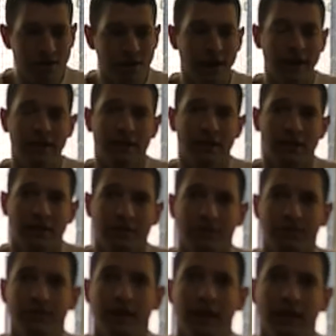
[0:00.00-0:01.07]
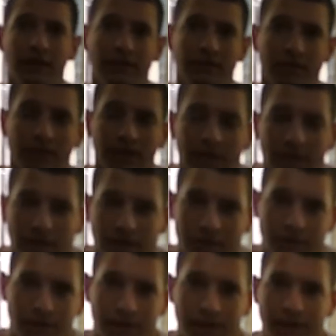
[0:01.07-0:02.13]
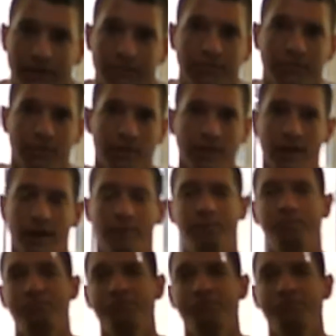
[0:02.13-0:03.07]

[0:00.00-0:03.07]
to anything like your salads or anything that you're eating, food and that.